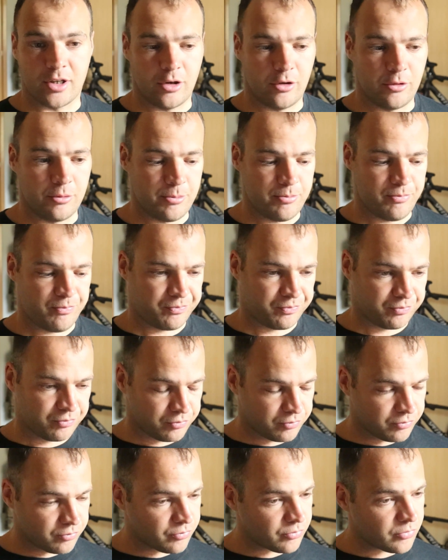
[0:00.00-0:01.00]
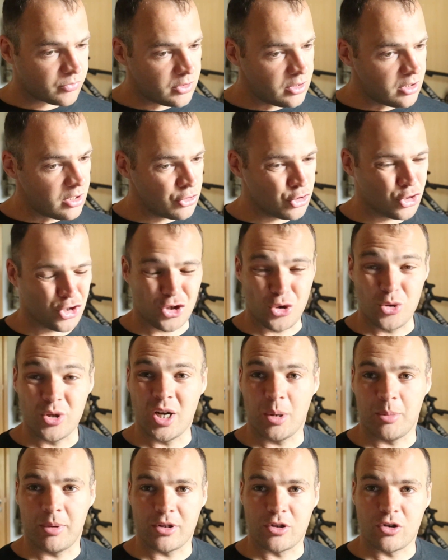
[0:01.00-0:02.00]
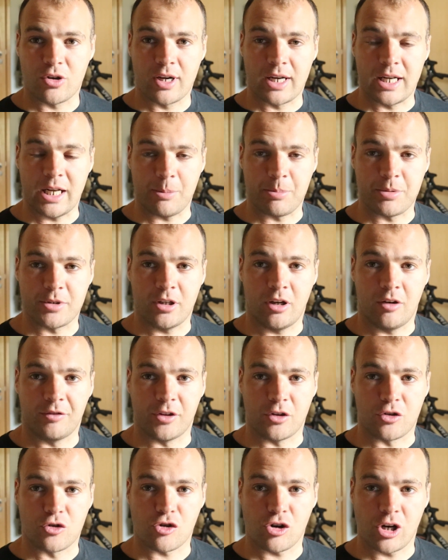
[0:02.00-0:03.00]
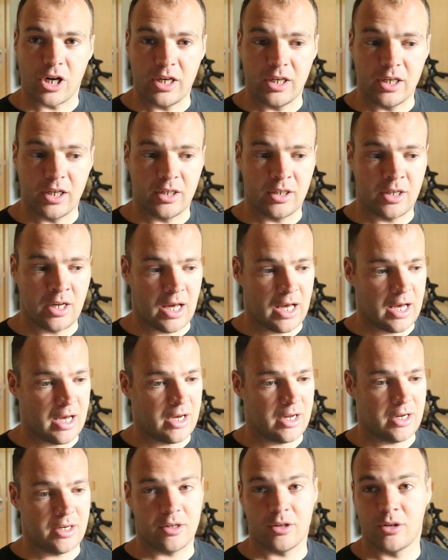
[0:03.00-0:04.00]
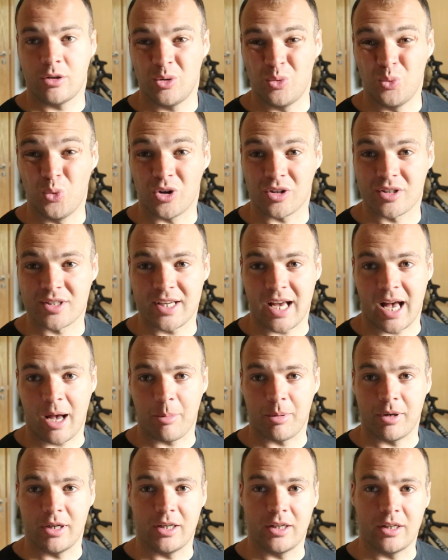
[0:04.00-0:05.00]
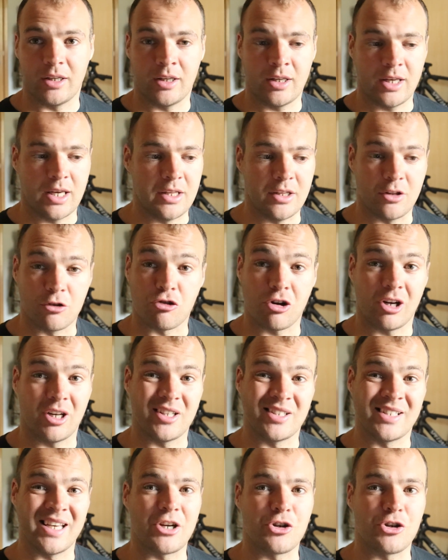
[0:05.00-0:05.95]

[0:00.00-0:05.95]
So just show you a couple of clips of the training and what's happening in the training